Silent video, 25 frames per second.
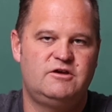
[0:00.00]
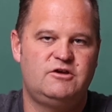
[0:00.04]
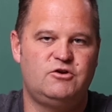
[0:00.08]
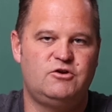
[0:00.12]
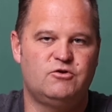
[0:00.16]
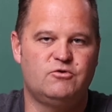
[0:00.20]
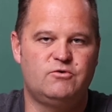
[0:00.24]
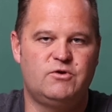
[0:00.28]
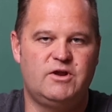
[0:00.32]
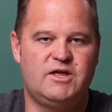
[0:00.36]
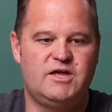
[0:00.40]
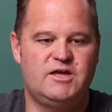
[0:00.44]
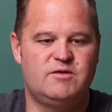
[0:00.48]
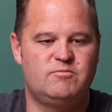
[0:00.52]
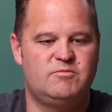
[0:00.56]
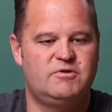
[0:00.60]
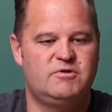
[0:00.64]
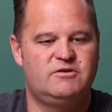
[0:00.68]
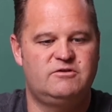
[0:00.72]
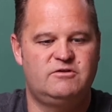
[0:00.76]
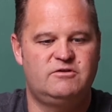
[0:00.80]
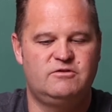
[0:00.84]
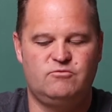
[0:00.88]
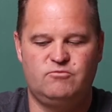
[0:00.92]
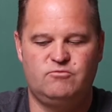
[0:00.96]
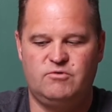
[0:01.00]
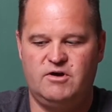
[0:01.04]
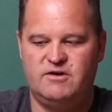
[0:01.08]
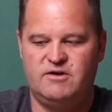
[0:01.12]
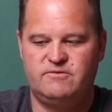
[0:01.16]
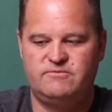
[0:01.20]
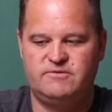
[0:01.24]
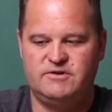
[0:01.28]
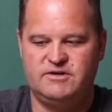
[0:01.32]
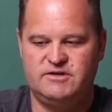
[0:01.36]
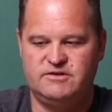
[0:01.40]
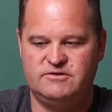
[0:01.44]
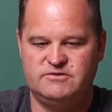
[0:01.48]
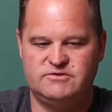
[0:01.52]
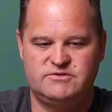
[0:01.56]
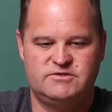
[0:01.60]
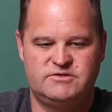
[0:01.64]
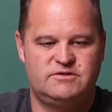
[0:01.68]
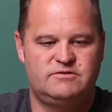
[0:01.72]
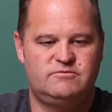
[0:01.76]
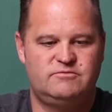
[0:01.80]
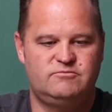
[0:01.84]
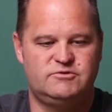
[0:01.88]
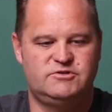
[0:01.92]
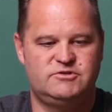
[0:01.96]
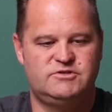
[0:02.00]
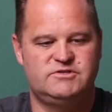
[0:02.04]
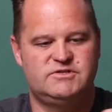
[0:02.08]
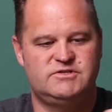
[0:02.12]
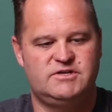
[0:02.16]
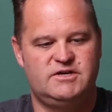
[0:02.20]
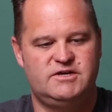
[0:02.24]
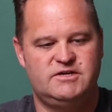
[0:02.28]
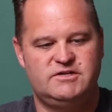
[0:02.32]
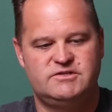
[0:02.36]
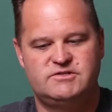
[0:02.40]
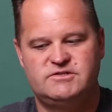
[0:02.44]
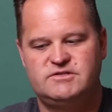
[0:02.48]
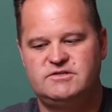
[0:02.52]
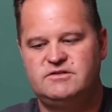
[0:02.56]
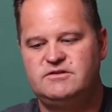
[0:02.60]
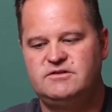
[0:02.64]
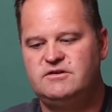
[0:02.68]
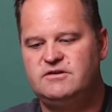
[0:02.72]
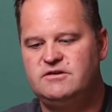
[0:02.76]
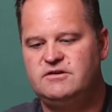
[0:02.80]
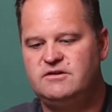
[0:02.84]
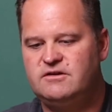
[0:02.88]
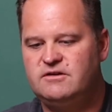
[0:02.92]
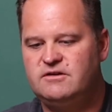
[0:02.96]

your name into the RAW files, which is nice.